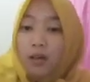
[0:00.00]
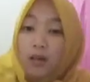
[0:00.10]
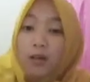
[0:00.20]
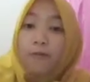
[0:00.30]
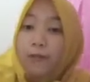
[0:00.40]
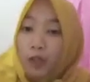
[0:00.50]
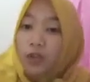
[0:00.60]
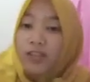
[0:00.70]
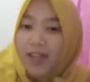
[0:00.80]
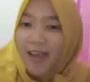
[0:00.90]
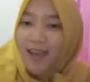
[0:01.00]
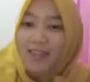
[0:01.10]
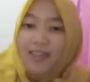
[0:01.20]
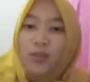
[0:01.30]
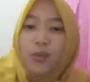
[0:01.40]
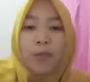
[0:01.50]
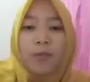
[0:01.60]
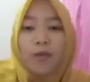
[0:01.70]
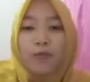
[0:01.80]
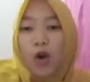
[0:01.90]
A few days
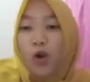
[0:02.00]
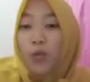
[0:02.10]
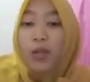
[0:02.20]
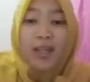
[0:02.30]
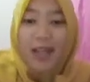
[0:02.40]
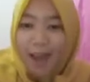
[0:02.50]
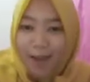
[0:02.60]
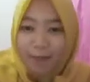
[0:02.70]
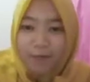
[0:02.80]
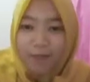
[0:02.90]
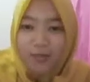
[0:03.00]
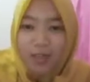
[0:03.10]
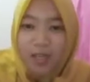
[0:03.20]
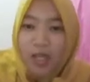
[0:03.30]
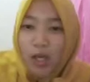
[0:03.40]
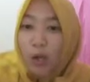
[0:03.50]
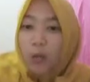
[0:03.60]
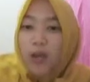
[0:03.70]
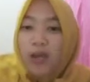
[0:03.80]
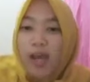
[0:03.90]
before we left,
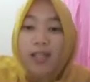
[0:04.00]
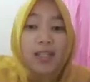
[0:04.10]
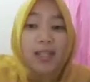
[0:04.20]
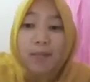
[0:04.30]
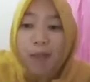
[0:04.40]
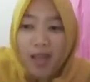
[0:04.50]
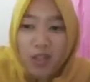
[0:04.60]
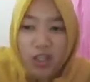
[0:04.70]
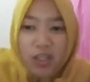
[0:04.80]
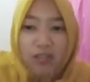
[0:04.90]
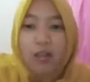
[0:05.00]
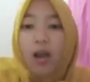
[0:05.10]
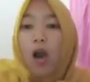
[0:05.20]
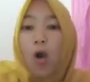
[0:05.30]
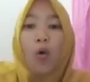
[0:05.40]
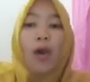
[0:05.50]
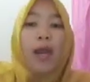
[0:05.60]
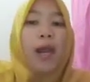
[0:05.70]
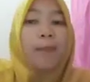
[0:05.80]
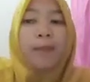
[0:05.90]
we had imagined how
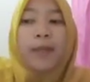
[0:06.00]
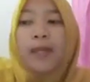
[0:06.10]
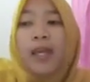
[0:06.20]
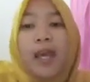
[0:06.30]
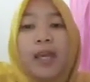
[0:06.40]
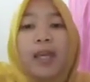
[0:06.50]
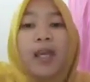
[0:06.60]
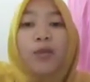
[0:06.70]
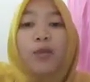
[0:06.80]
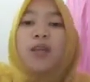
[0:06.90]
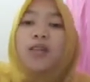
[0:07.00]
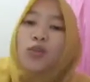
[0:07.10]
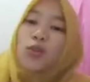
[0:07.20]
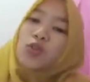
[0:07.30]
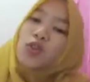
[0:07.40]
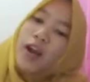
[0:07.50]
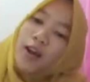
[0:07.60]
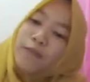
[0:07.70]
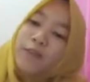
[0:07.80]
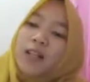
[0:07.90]
happy it was to
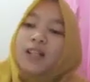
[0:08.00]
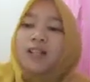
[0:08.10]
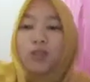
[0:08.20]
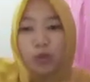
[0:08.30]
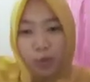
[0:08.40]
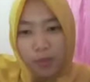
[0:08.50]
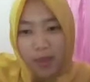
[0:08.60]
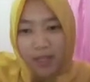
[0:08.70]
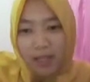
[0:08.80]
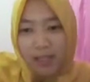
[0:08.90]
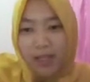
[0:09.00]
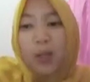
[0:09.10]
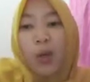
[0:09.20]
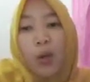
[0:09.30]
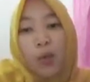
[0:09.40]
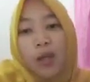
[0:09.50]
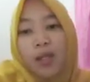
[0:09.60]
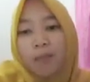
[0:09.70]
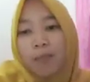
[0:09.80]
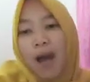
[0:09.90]
travel to Bali
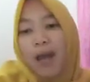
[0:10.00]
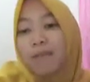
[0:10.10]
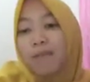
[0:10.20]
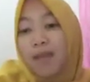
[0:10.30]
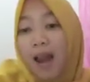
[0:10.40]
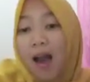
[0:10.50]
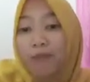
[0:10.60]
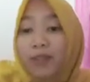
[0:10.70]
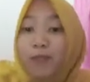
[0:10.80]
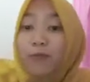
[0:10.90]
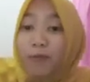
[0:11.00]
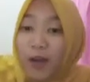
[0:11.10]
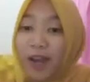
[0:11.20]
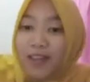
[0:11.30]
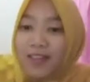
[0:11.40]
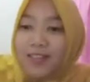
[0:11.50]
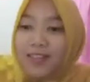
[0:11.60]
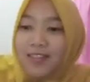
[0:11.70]
with my beloved friend.